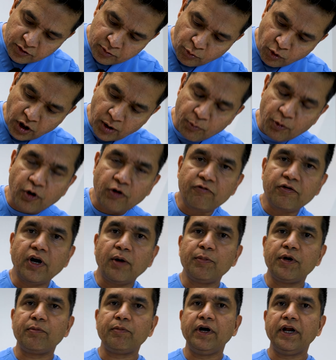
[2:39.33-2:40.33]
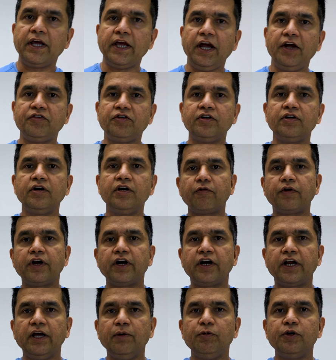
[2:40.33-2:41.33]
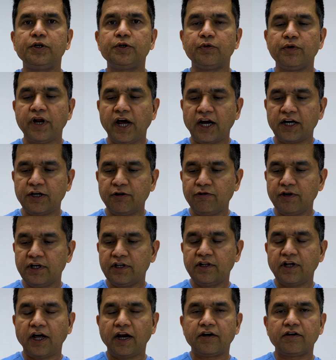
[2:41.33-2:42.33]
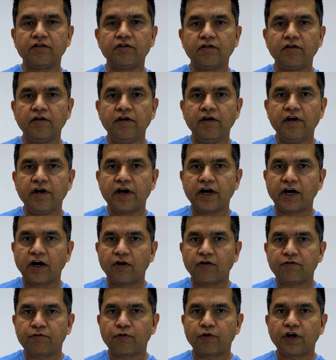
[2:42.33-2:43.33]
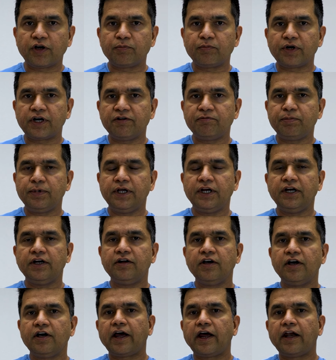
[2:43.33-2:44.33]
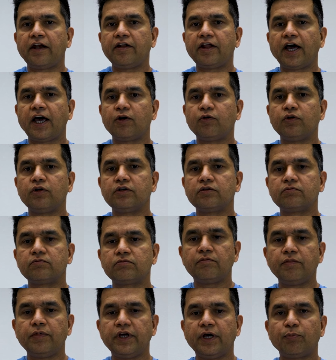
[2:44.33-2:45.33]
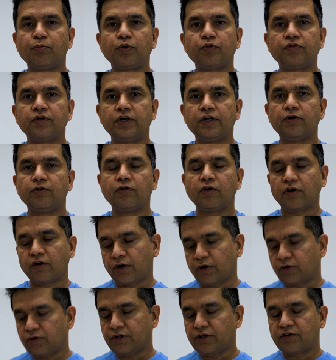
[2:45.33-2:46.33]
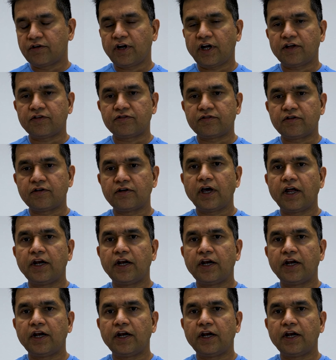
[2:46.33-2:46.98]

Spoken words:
small amount of numbing medication, we are able to inactivate that nerve for a brief period, and that will be a positive or a good test.